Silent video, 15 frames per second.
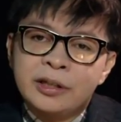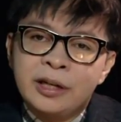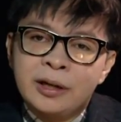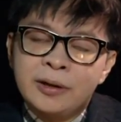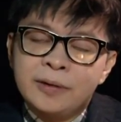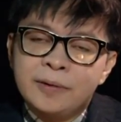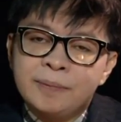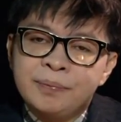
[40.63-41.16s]

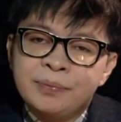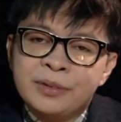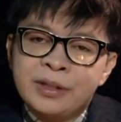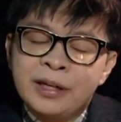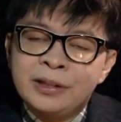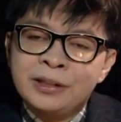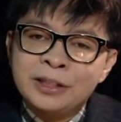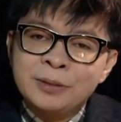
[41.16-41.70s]
Now,
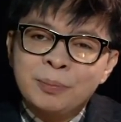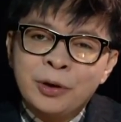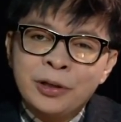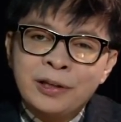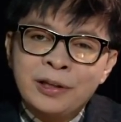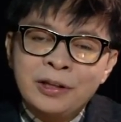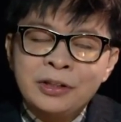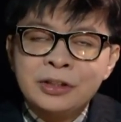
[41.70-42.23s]
at this
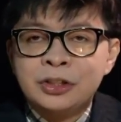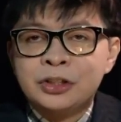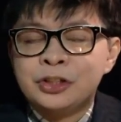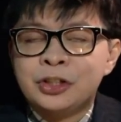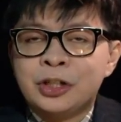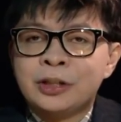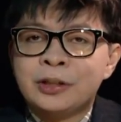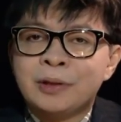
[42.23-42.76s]
point, ladies and
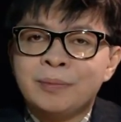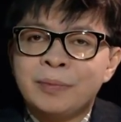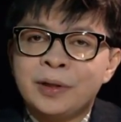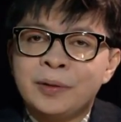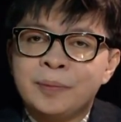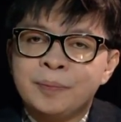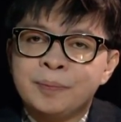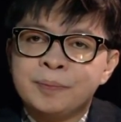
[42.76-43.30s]

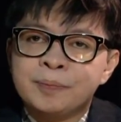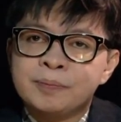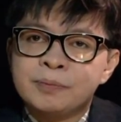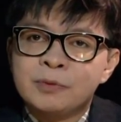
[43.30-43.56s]
gentlemen,